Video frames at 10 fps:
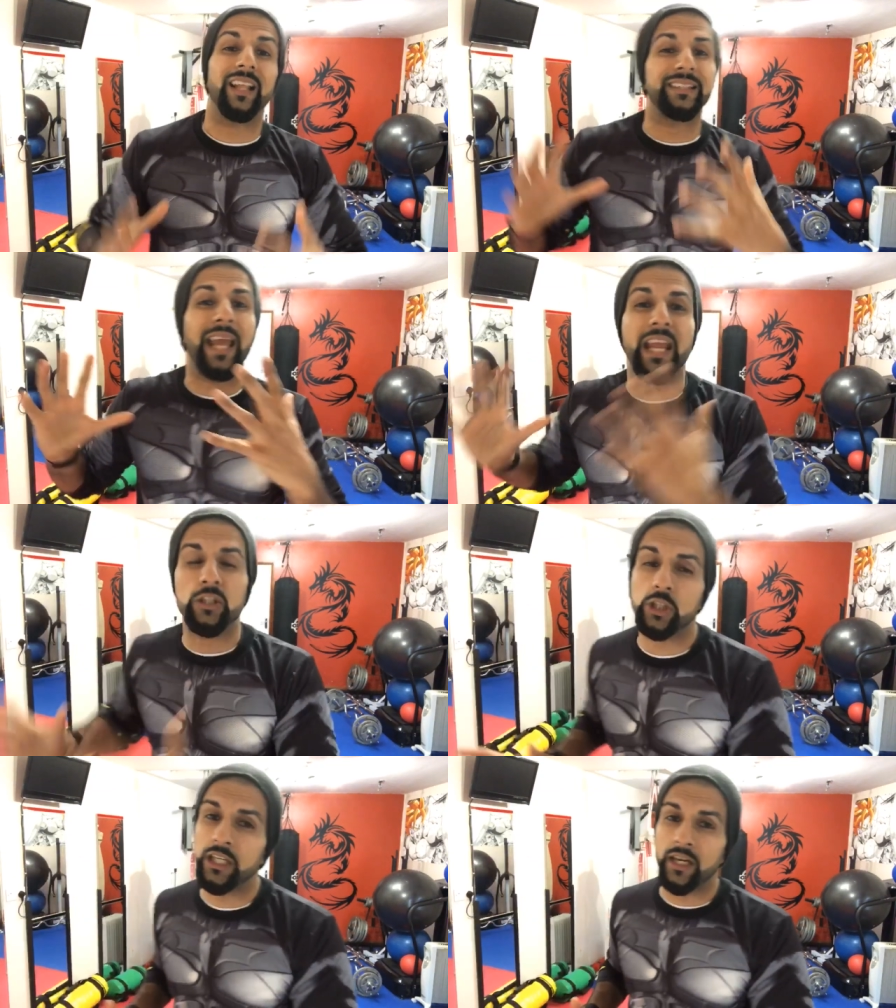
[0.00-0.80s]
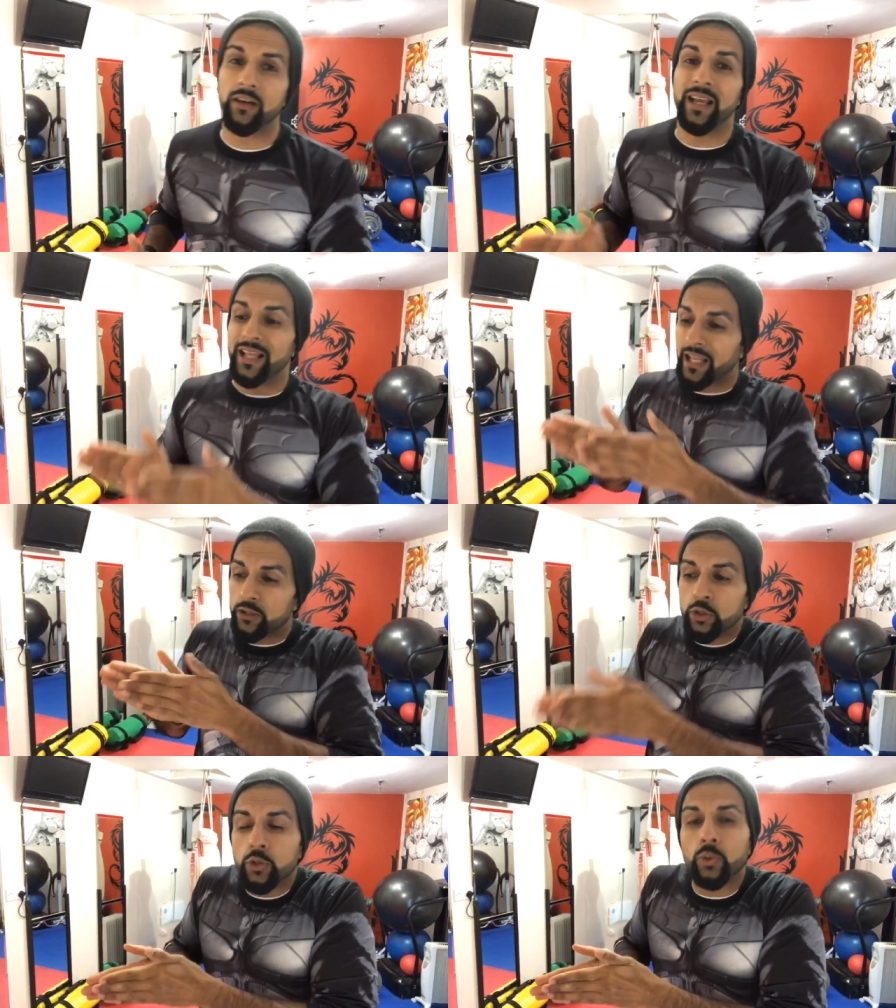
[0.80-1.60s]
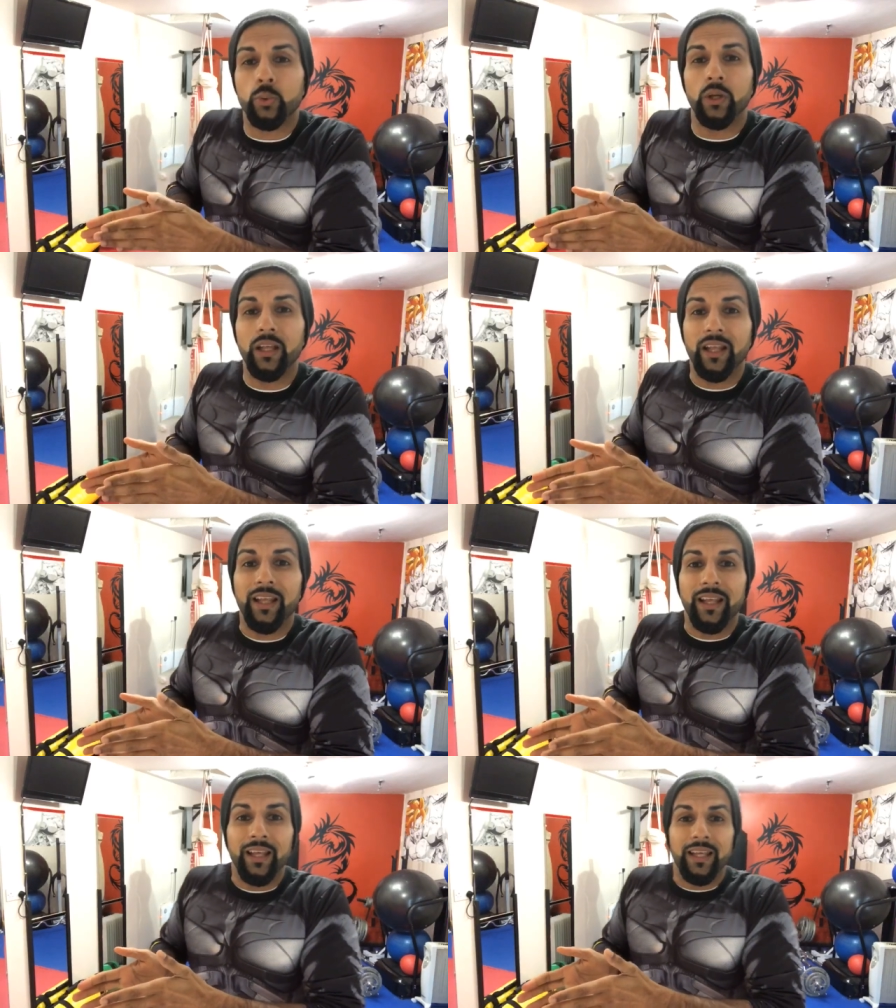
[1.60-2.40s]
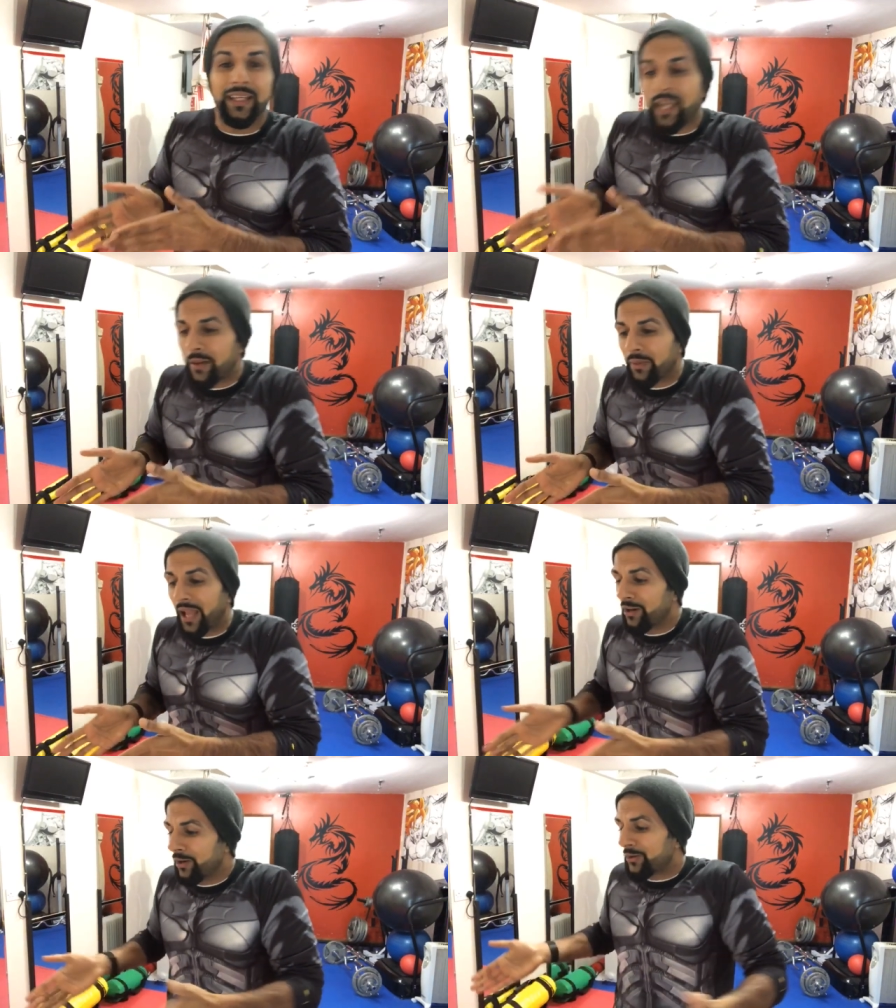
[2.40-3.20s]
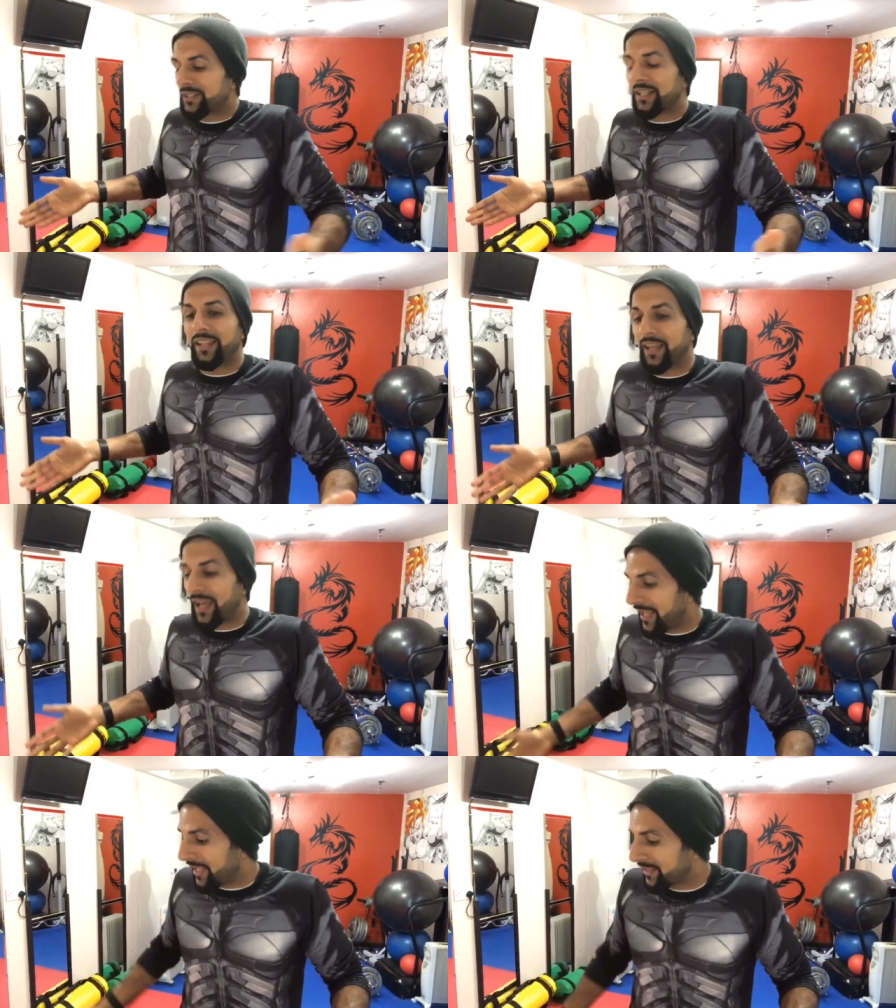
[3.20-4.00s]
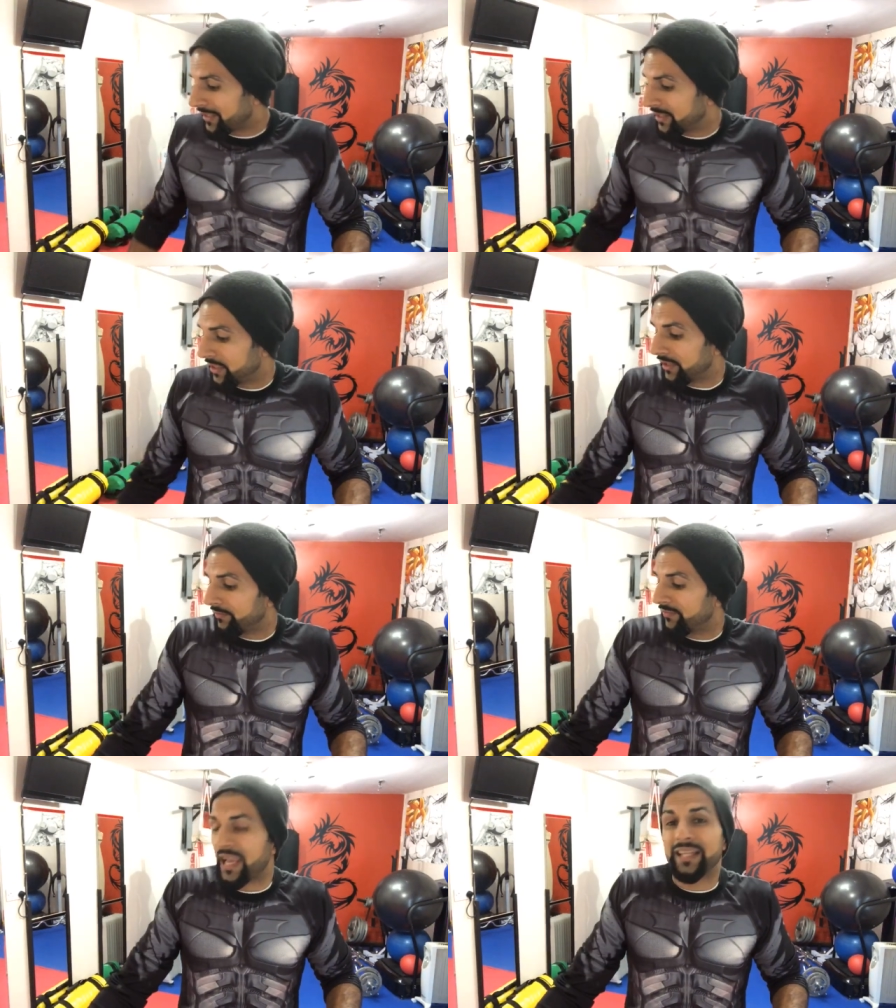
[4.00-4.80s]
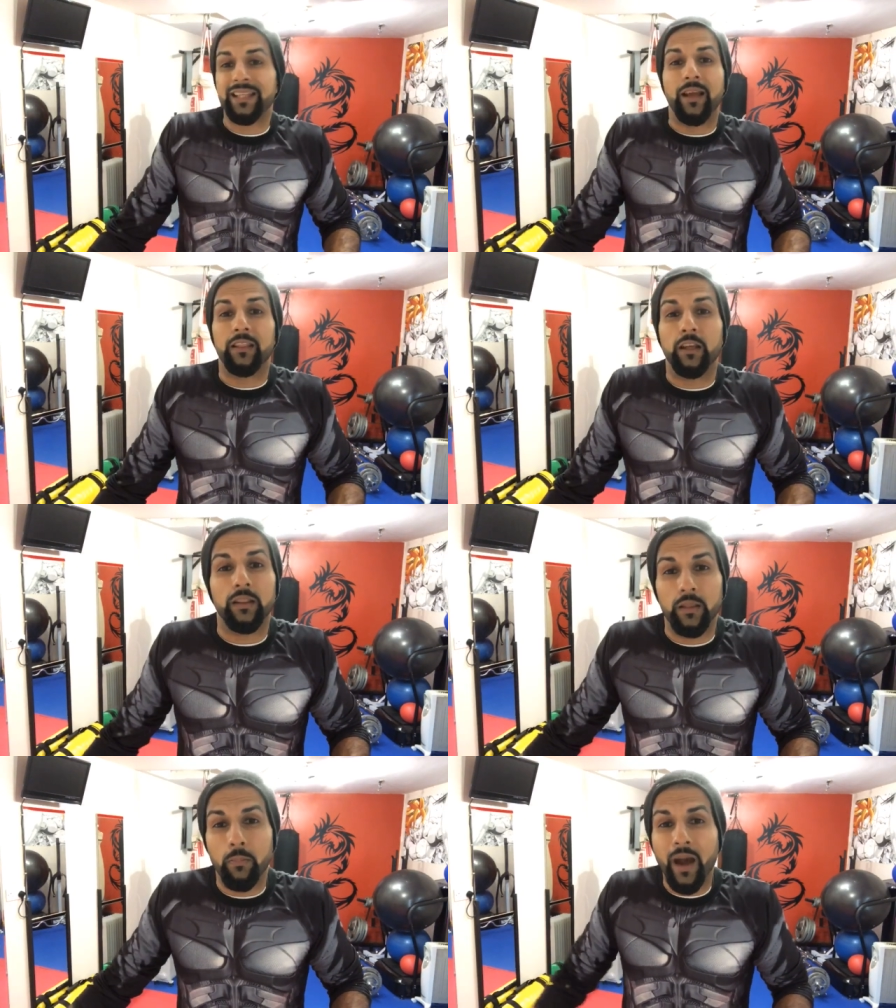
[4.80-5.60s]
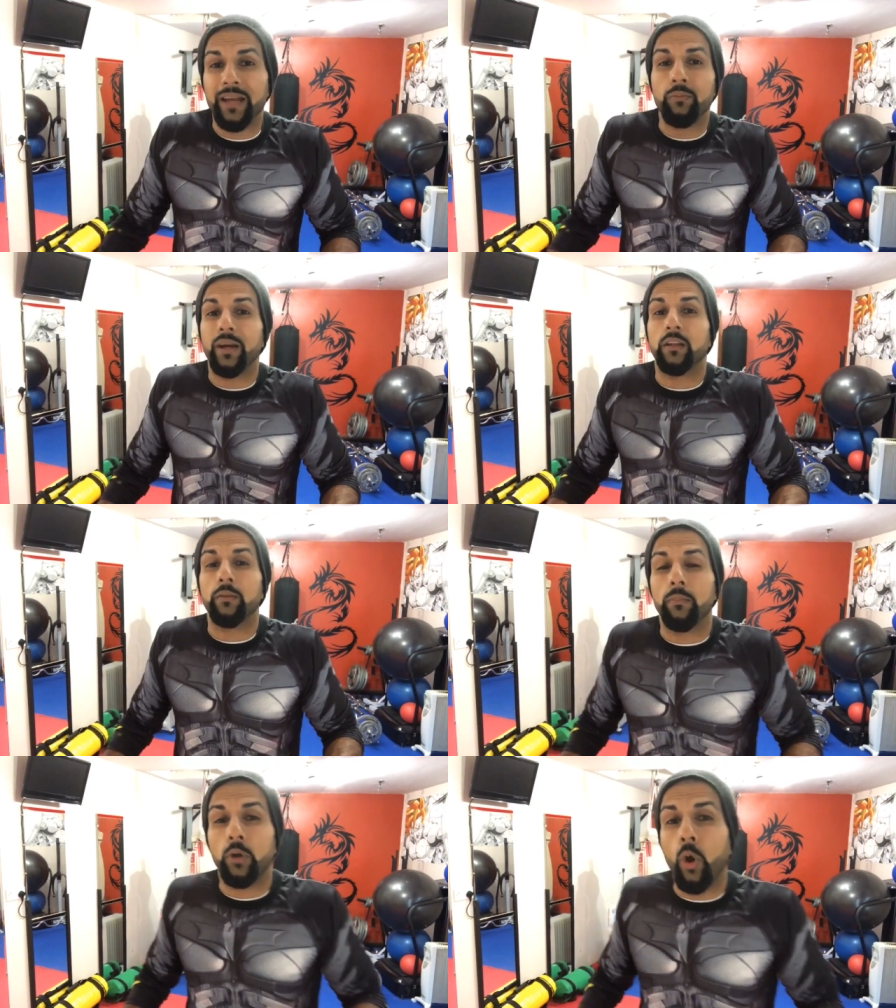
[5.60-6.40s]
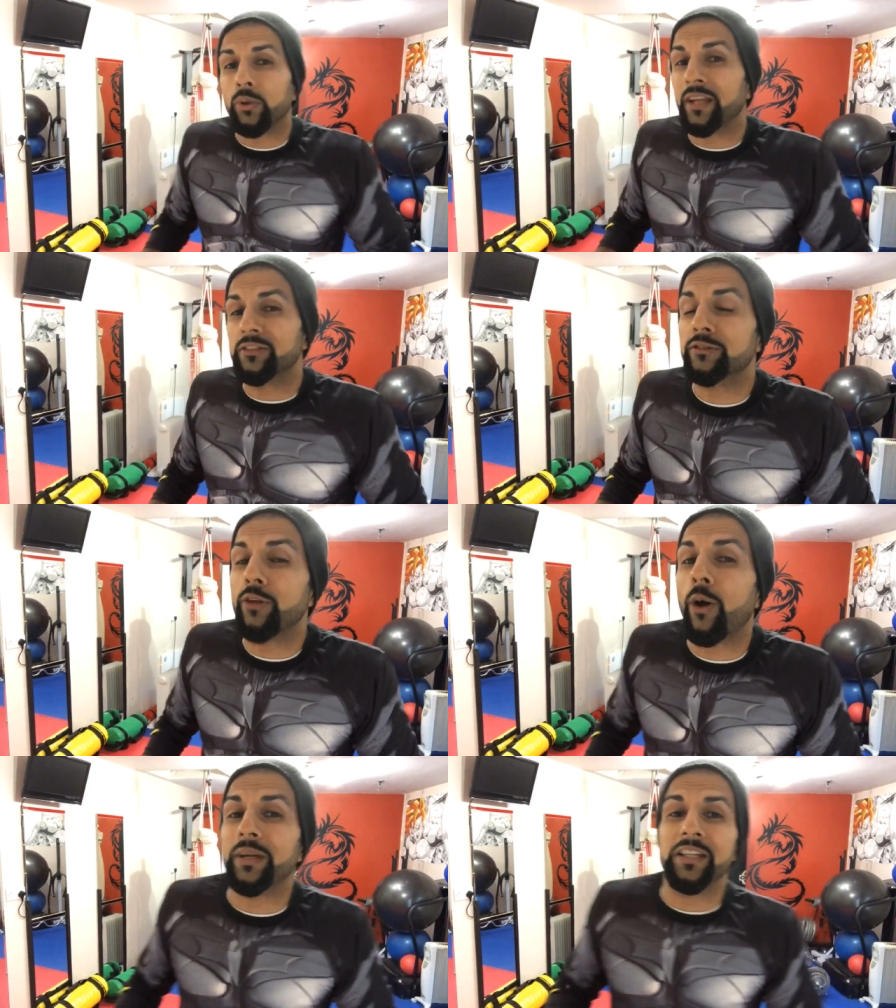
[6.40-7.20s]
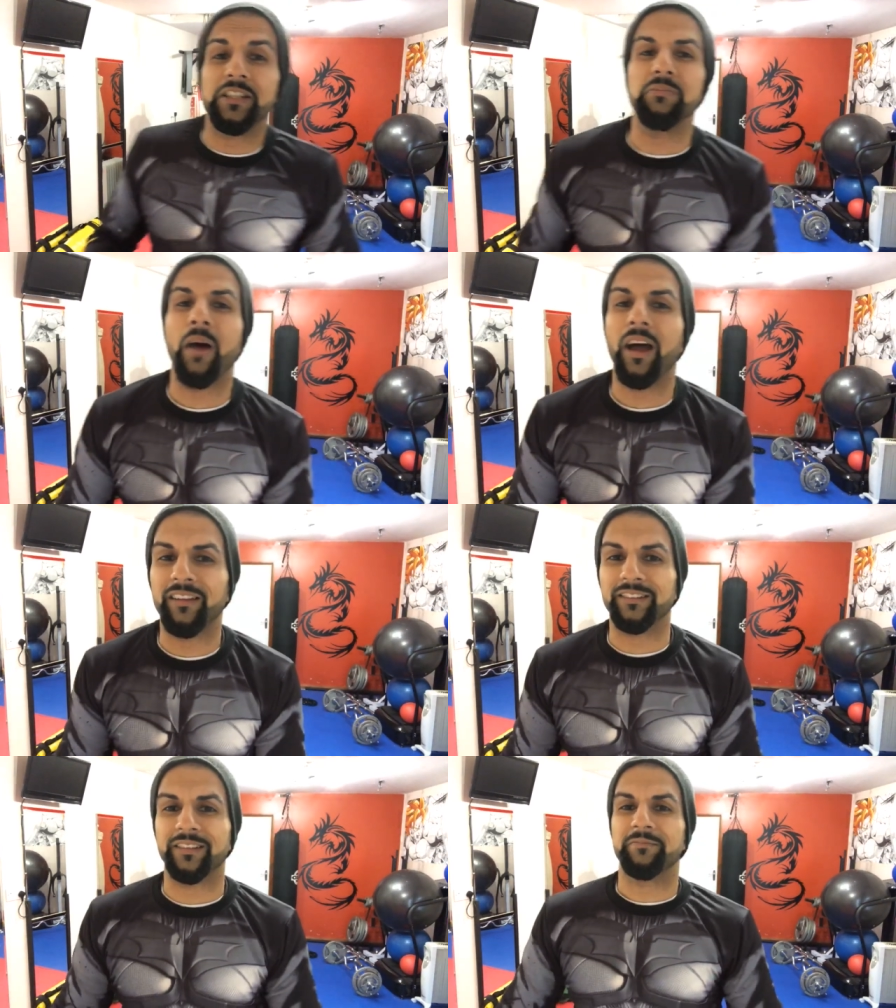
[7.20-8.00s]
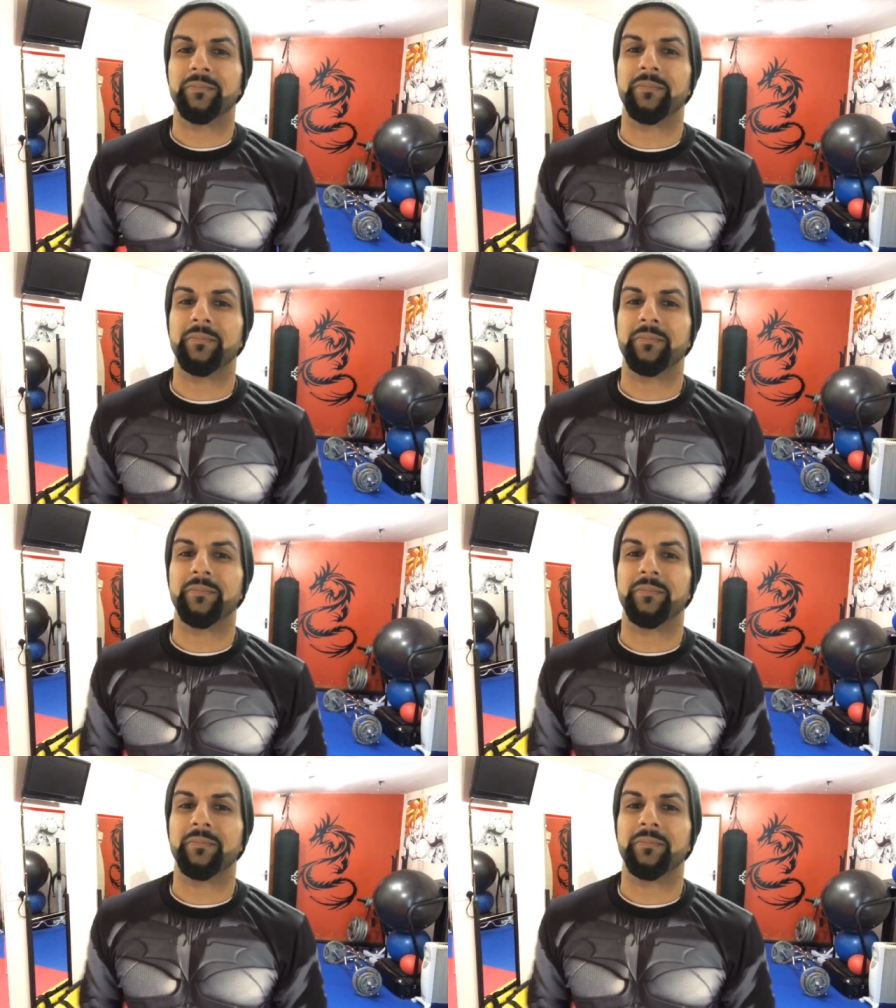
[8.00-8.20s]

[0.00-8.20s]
Like that engineer that knew, he came and looked at the vein, that the mine where the gold had stopped, and he smiled